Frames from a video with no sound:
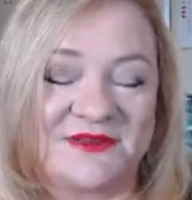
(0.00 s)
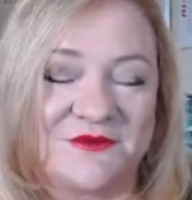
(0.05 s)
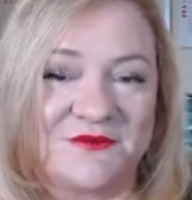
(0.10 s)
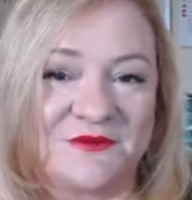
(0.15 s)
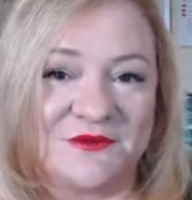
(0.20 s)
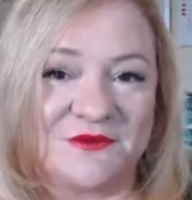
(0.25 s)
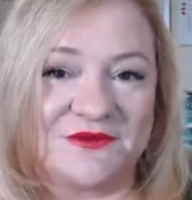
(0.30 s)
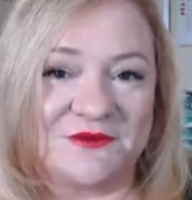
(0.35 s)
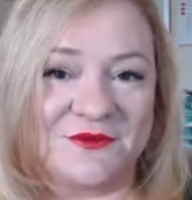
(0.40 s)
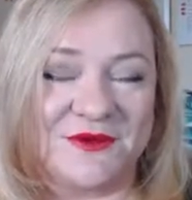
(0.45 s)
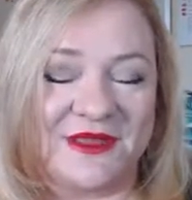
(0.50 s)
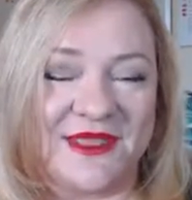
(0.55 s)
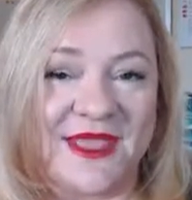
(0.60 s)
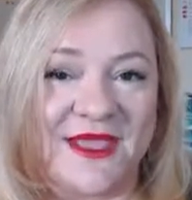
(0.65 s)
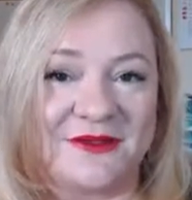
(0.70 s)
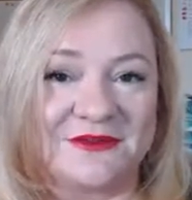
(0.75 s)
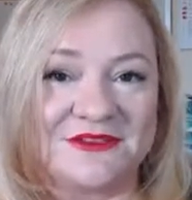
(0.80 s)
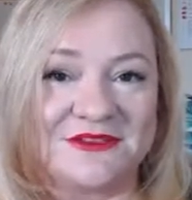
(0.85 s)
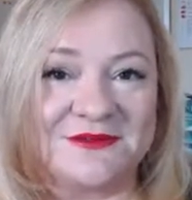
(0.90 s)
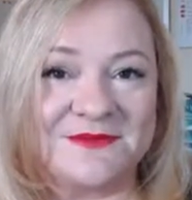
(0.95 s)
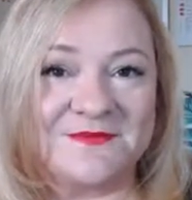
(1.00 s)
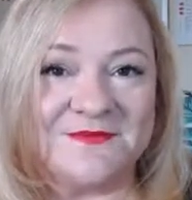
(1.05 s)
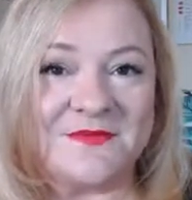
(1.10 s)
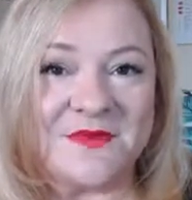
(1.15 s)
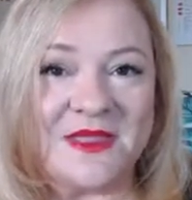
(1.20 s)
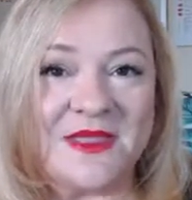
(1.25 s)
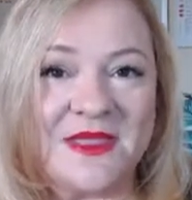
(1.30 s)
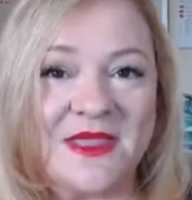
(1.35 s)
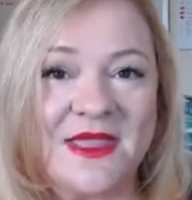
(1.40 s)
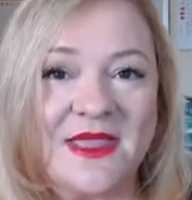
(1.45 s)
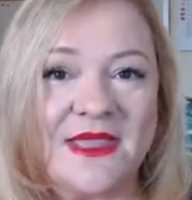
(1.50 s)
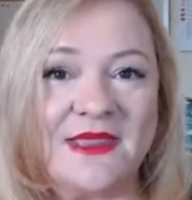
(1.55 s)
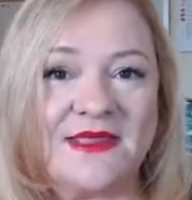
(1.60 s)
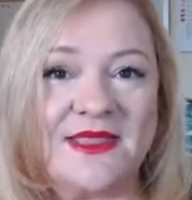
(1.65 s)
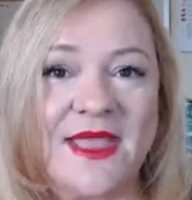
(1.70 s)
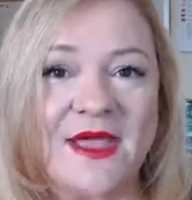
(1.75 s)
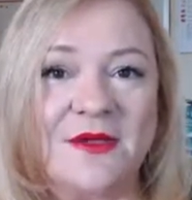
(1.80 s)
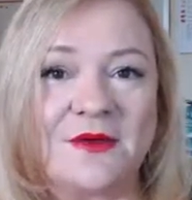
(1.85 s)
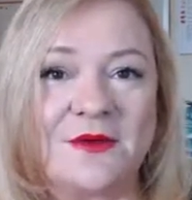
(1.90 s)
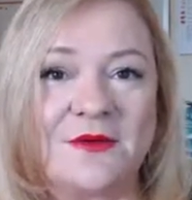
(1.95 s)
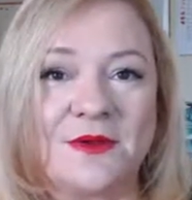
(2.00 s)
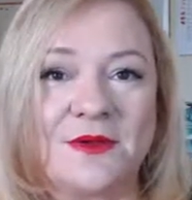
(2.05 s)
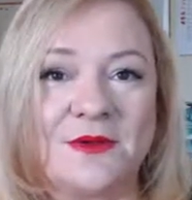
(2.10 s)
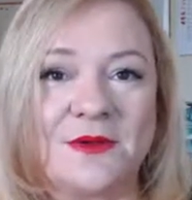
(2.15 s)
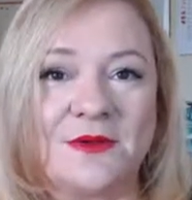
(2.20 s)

filtering out. Now,